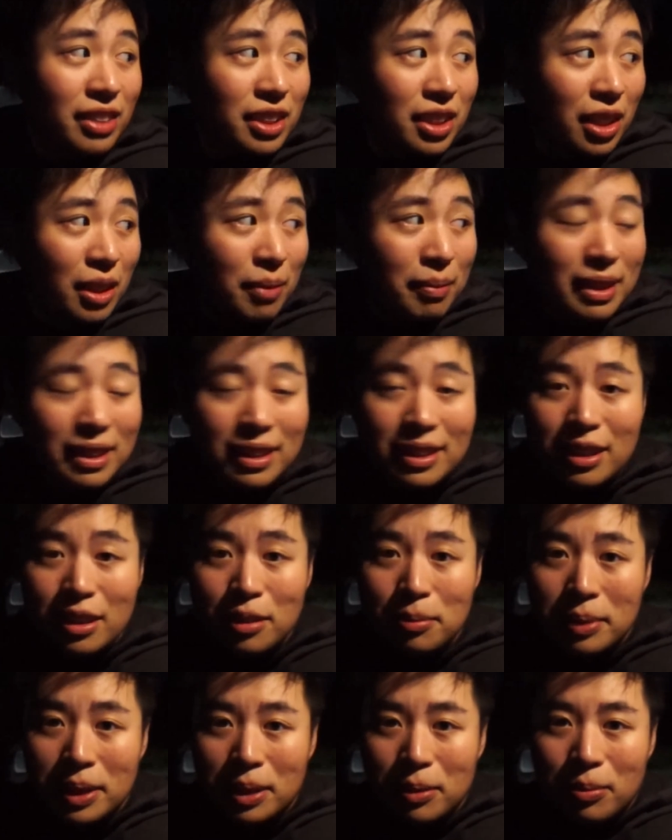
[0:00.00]
So I'm a
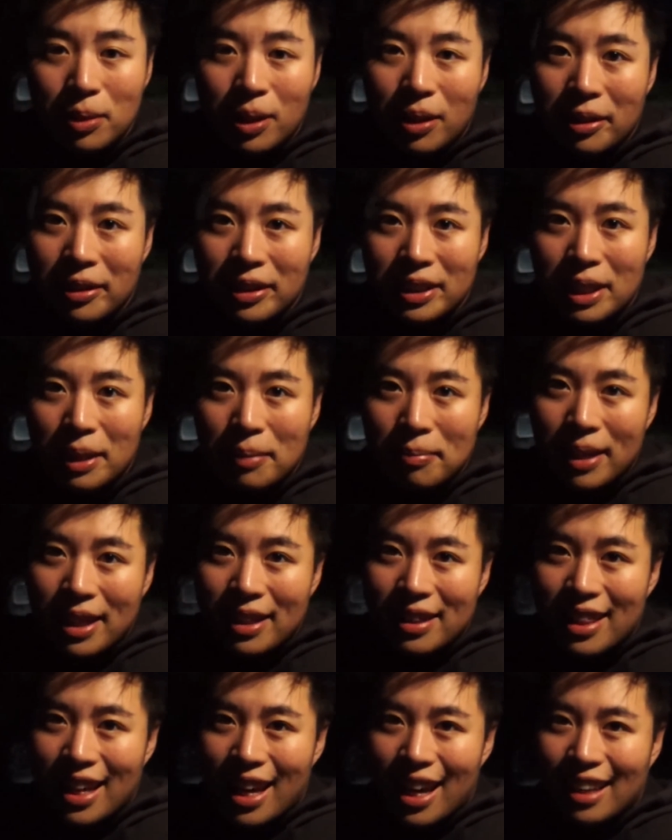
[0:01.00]
little bit worried
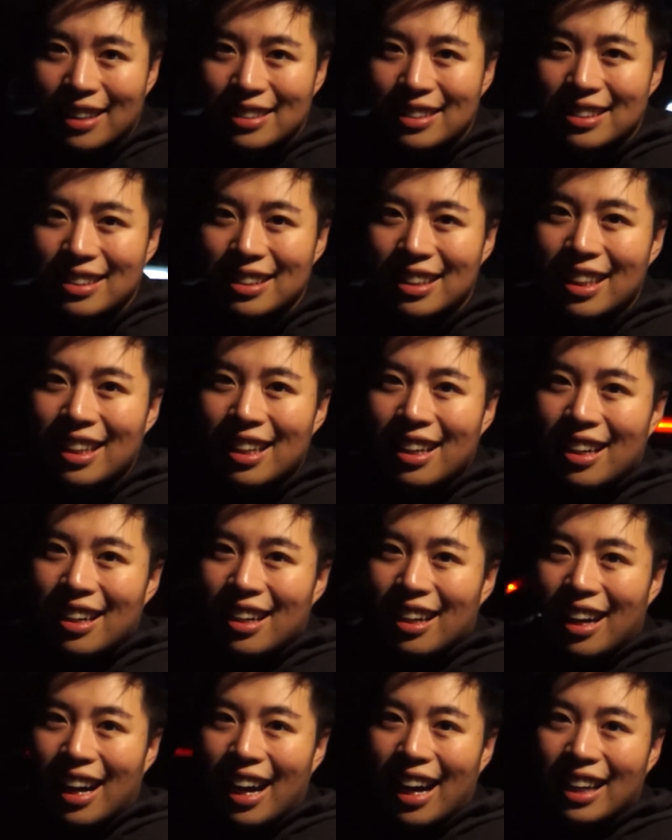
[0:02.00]
about that.
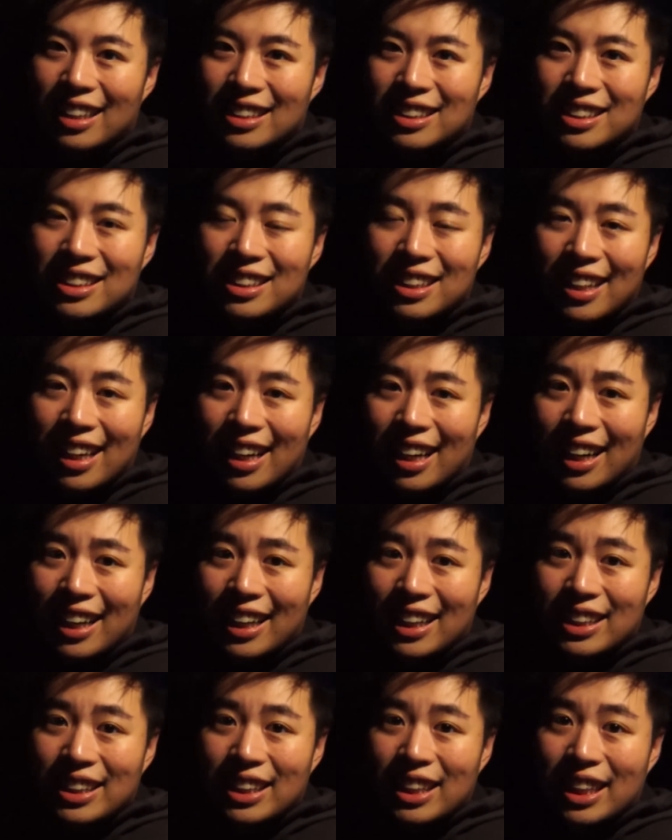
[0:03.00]
And
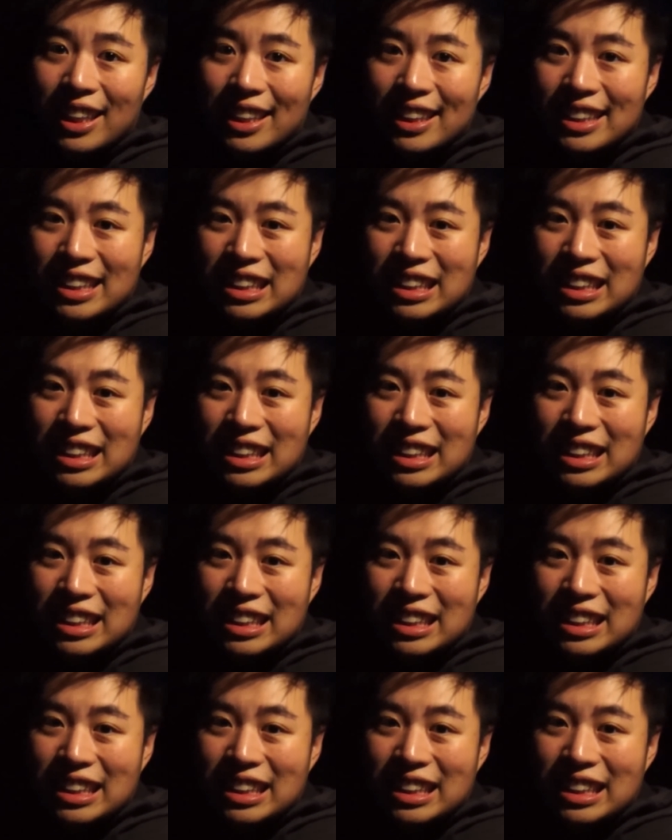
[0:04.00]
I